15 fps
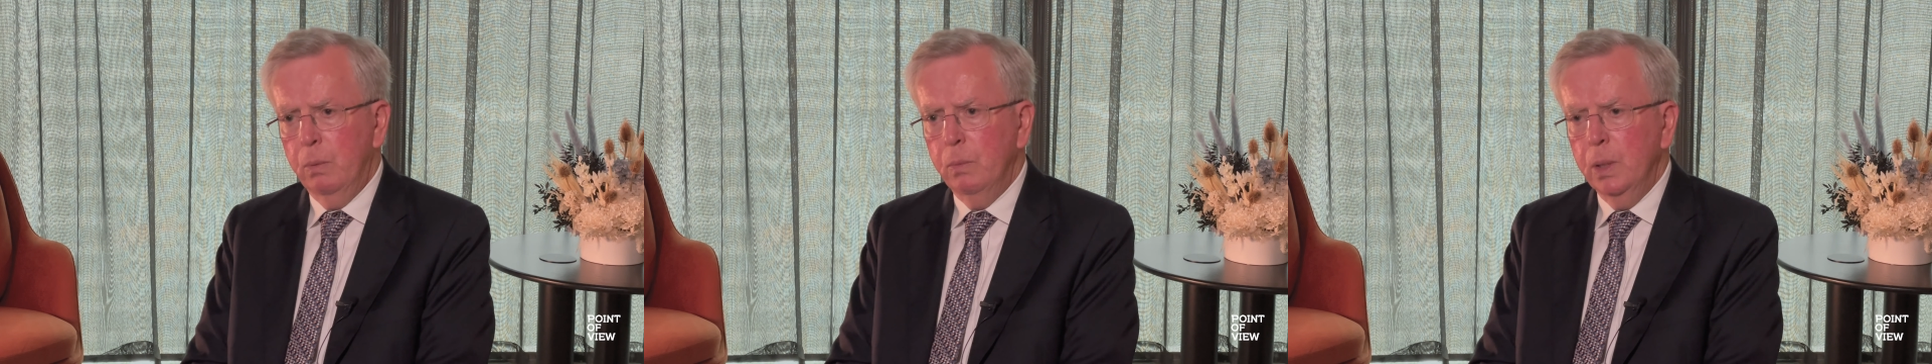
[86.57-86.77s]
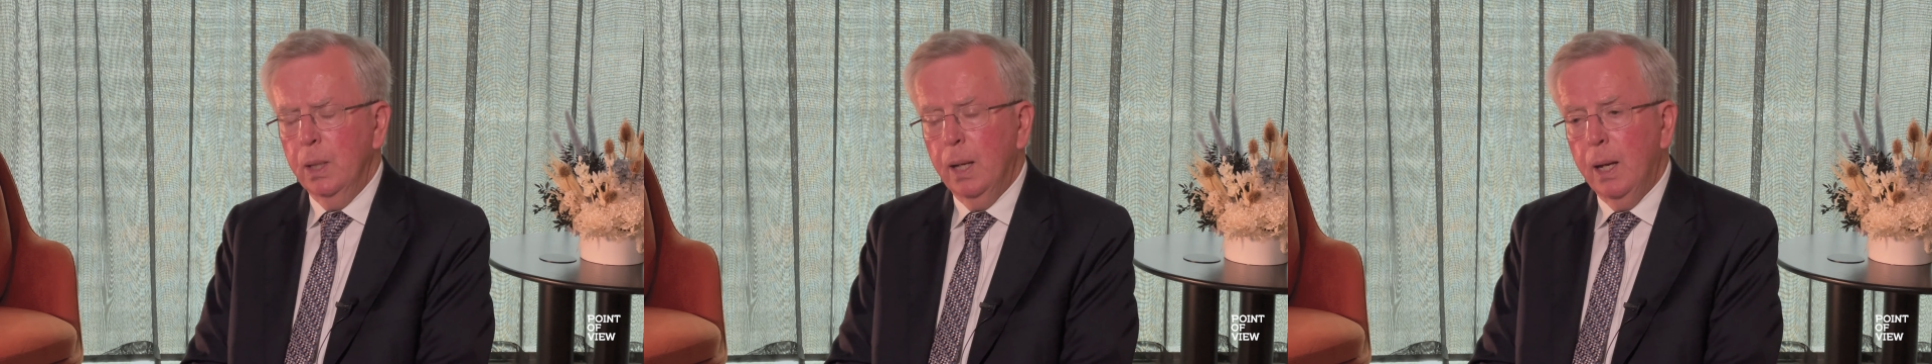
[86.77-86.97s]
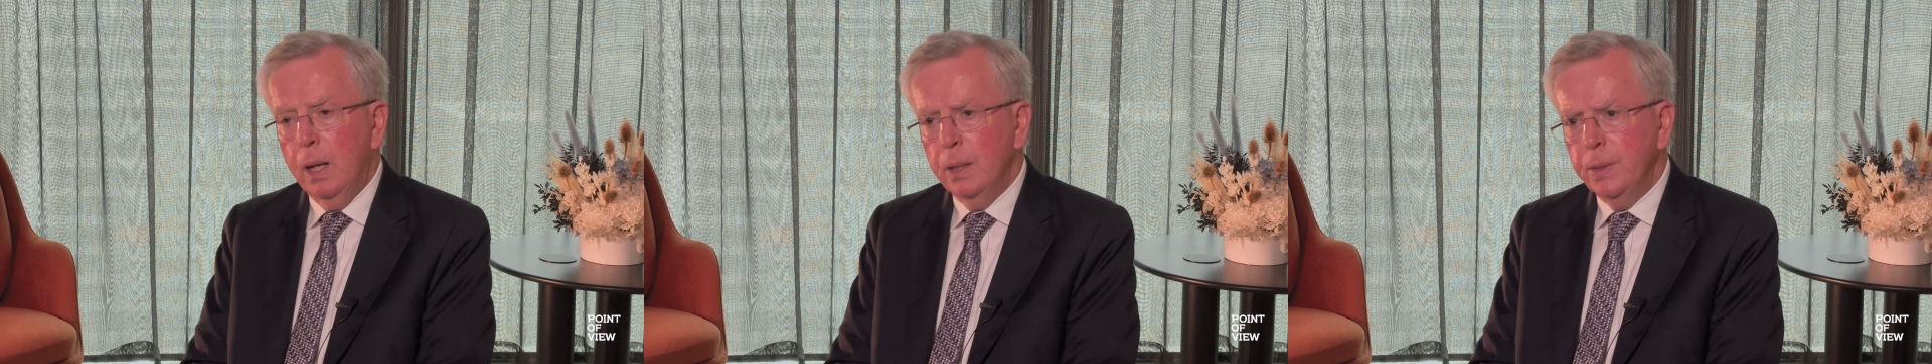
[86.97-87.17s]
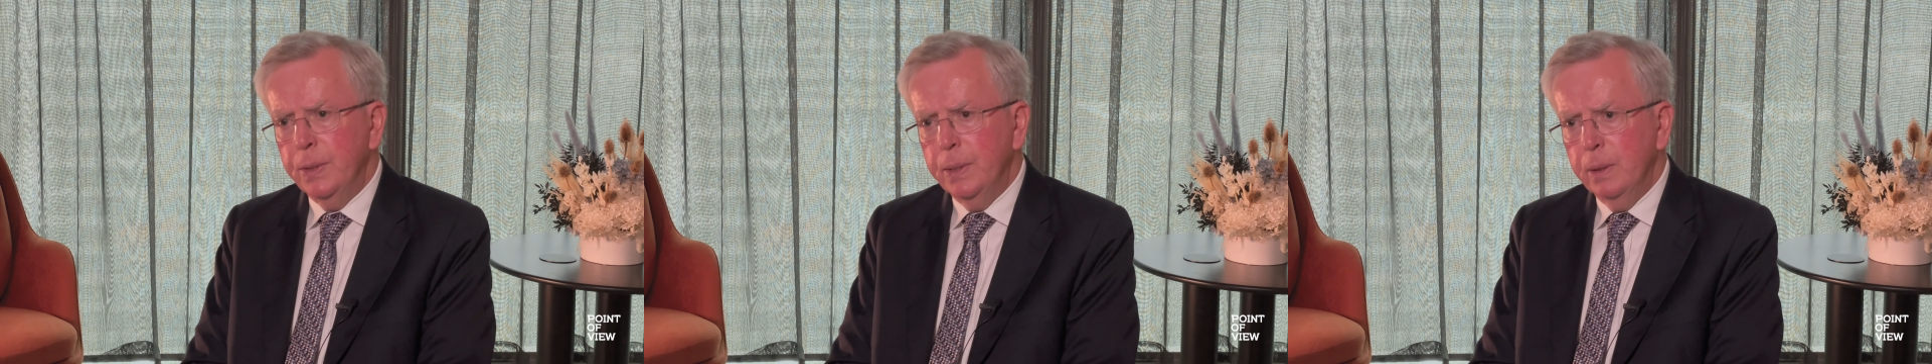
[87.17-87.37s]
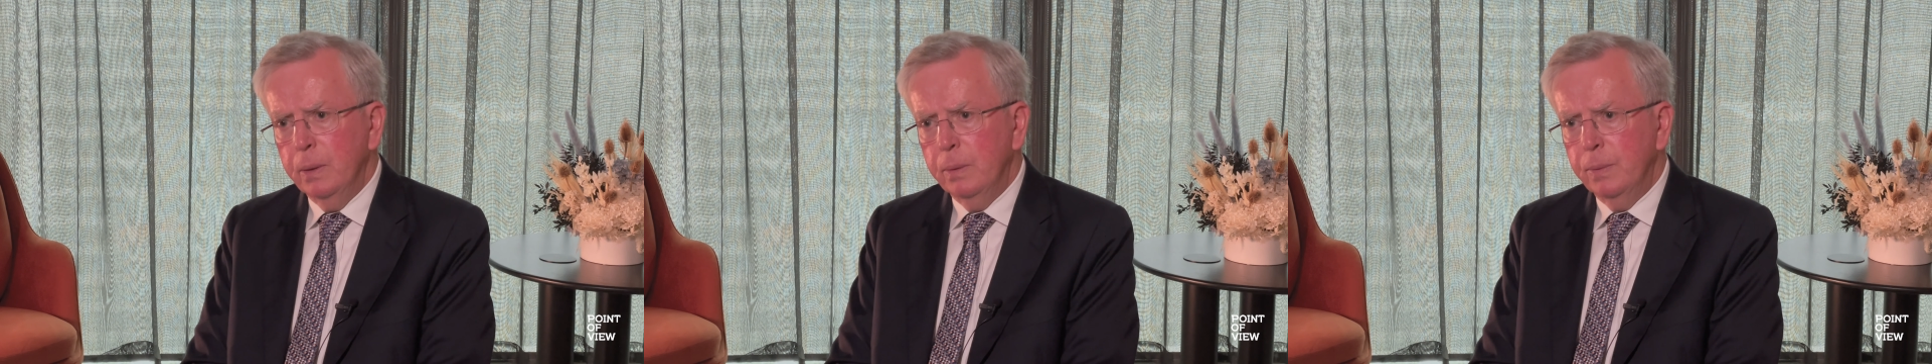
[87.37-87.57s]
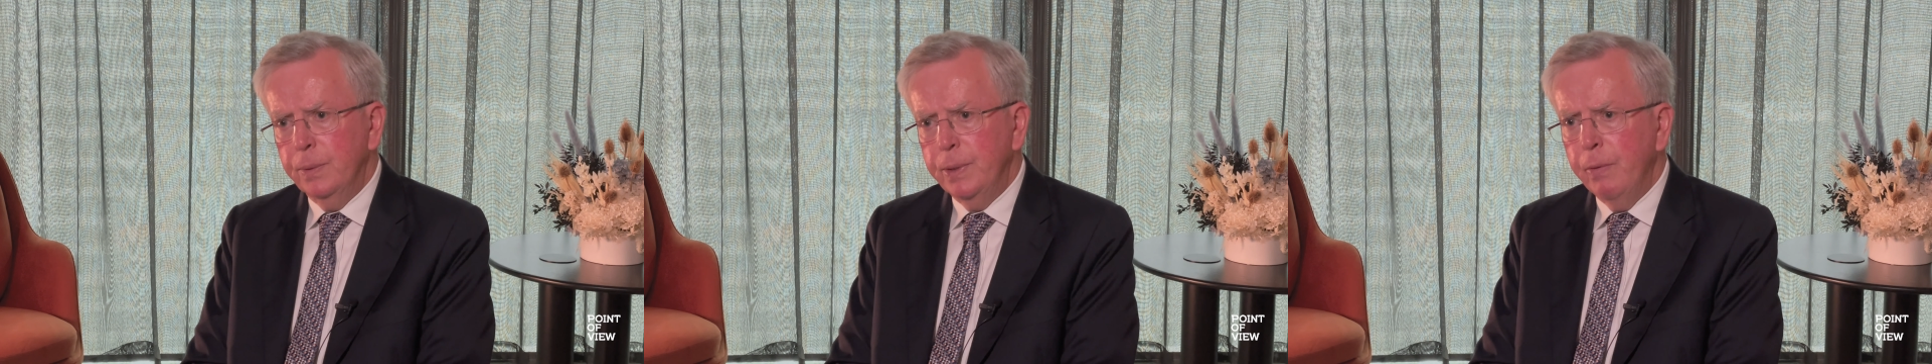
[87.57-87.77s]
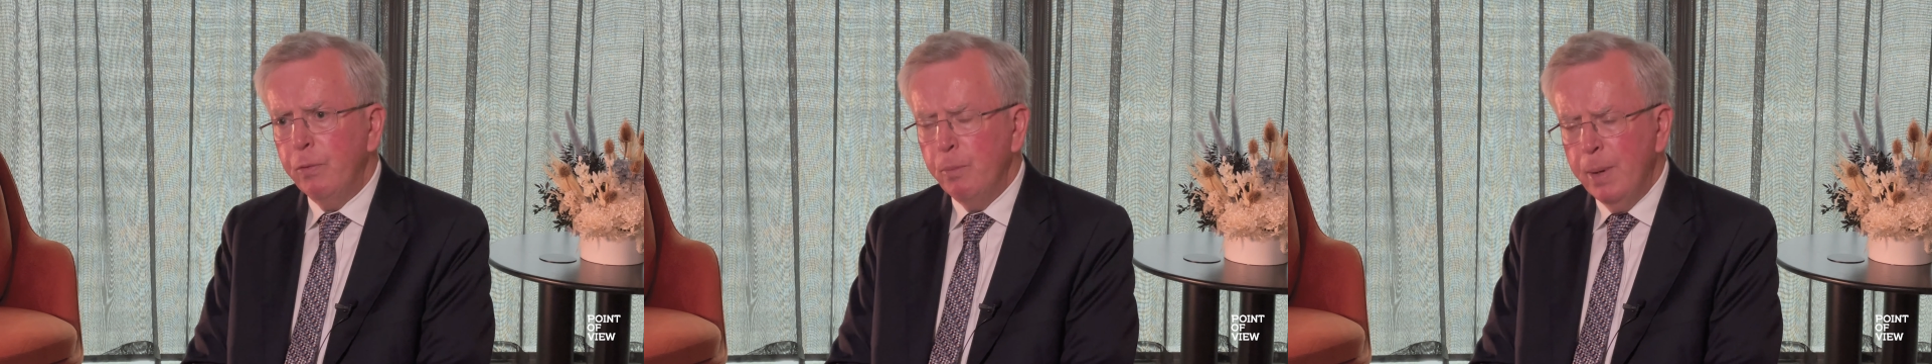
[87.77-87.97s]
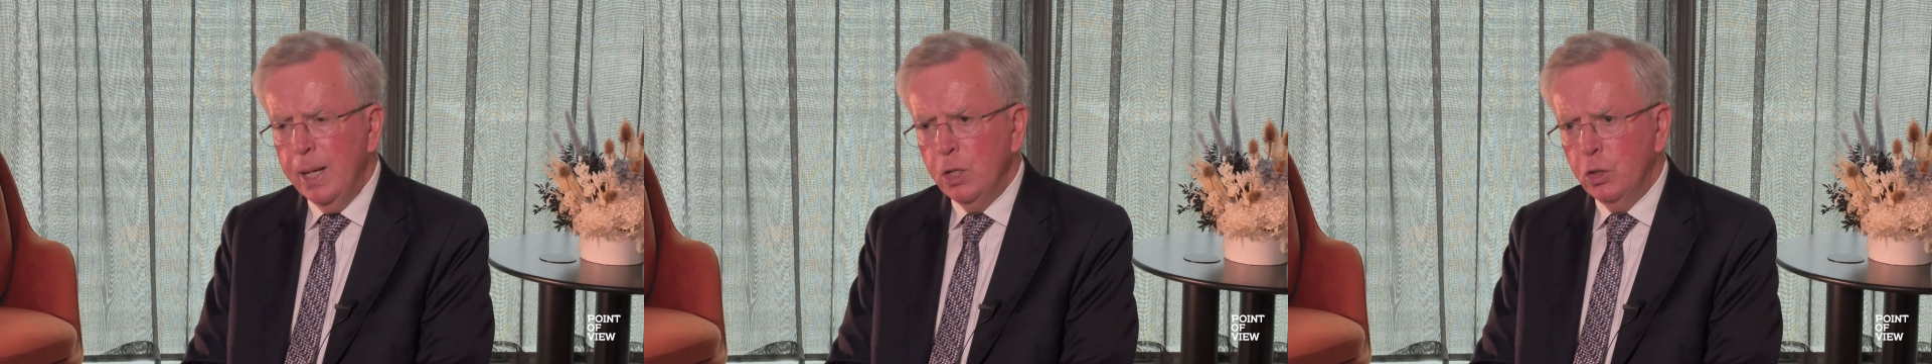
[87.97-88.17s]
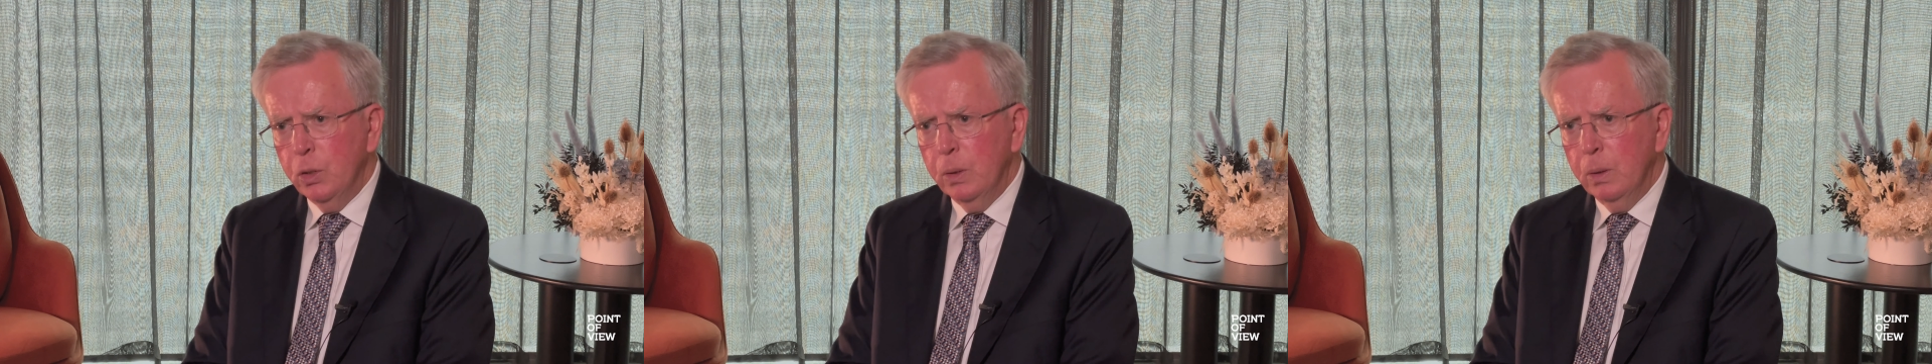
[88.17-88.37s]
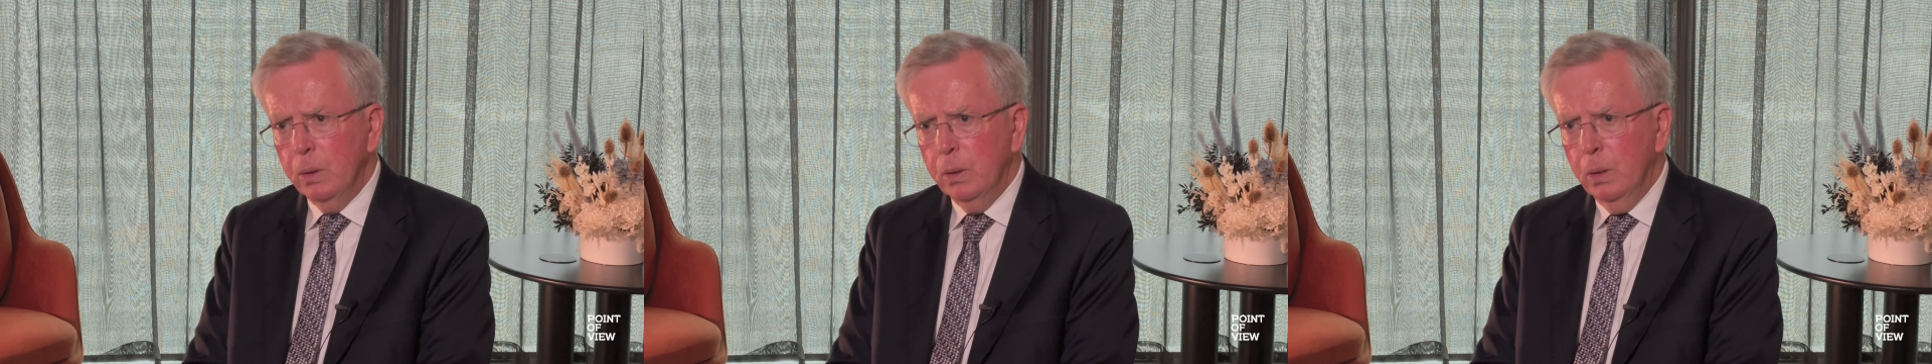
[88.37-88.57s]
realised that
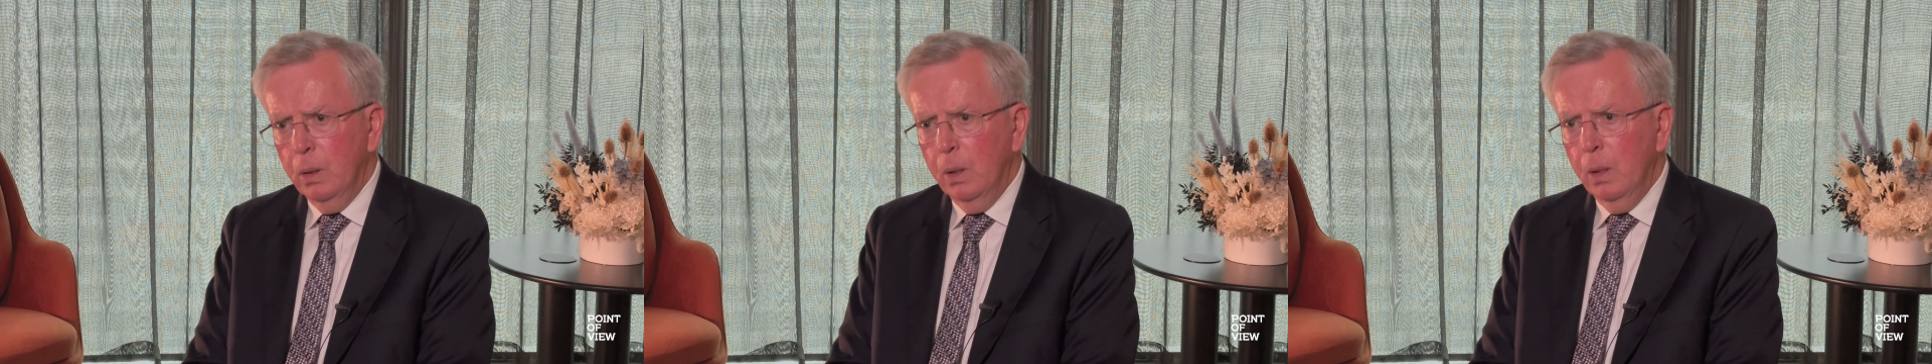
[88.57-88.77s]
defamation